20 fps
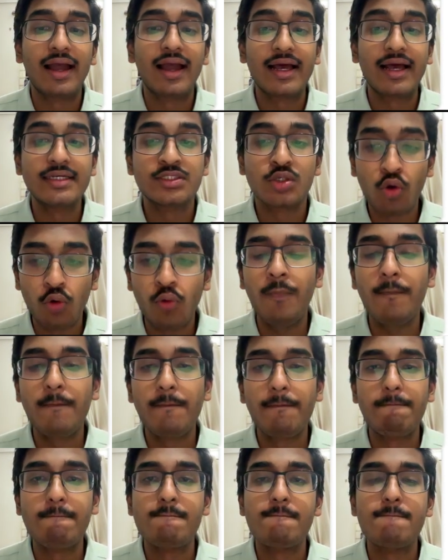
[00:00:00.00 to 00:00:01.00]
So
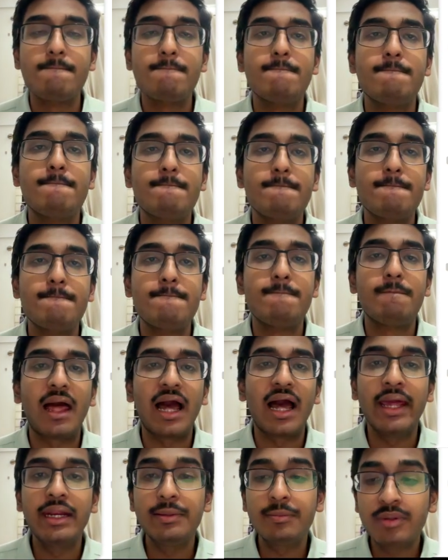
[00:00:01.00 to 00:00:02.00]

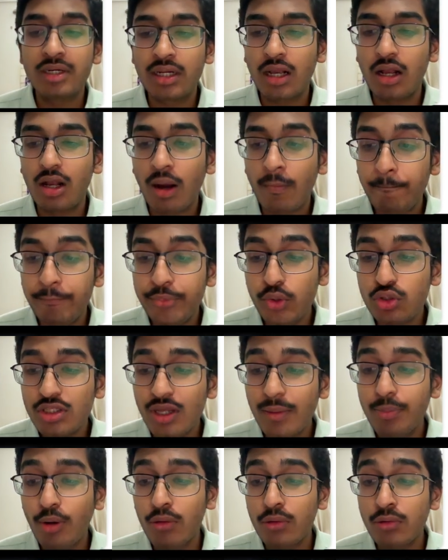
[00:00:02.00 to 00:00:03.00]
I compute the
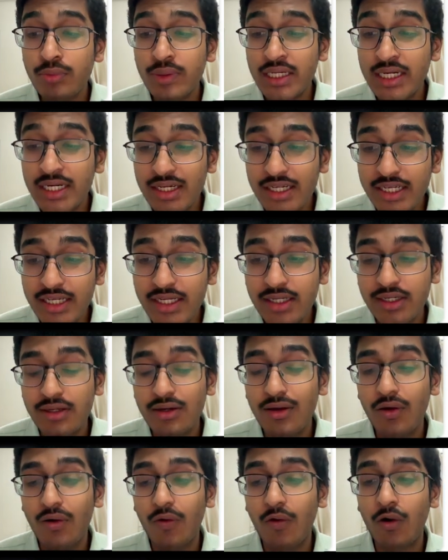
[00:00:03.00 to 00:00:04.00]
probability
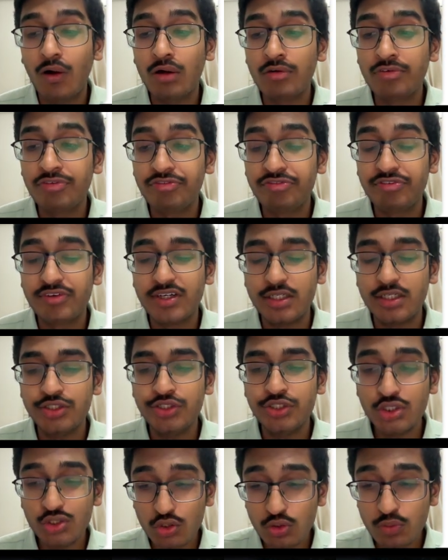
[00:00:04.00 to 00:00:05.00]
of
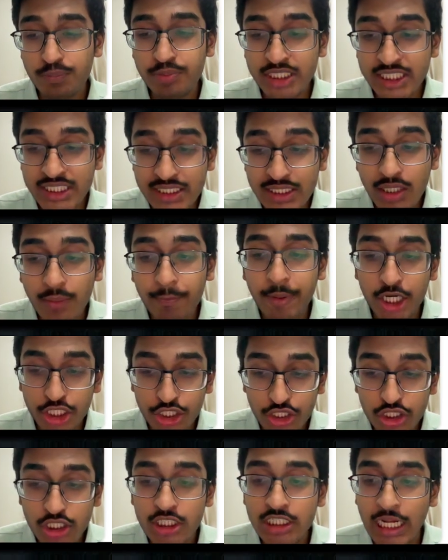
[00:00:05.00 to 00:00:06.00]
you being a
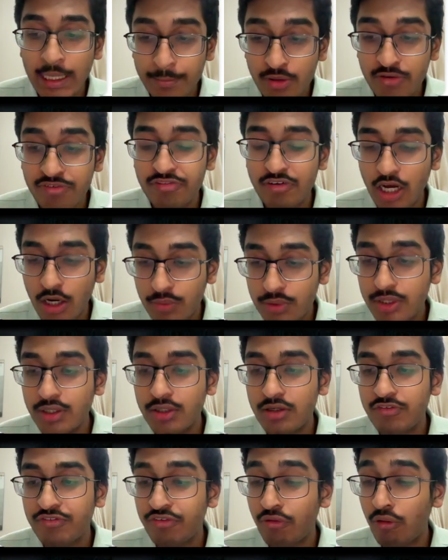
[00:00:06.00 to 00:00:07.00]
particular type of flower
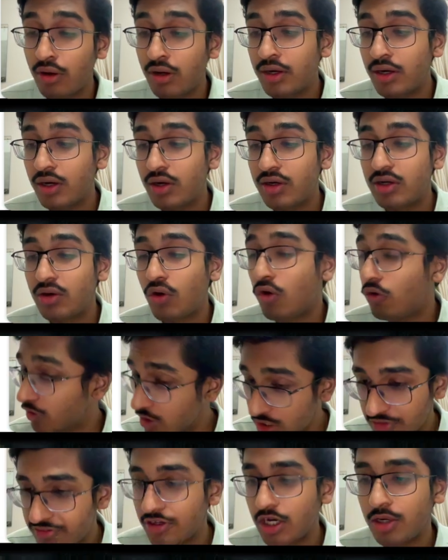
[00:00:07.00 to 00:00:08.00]
for all
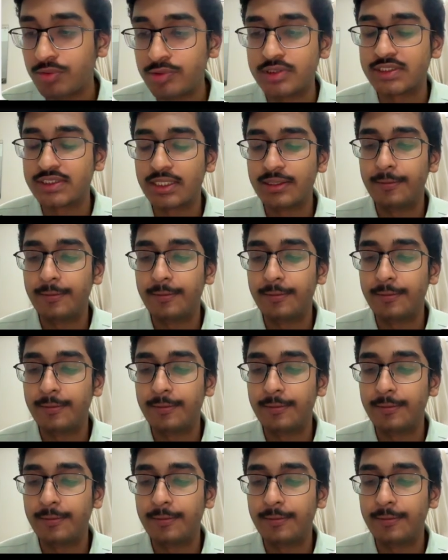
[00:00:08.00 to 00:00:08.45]
the flowers.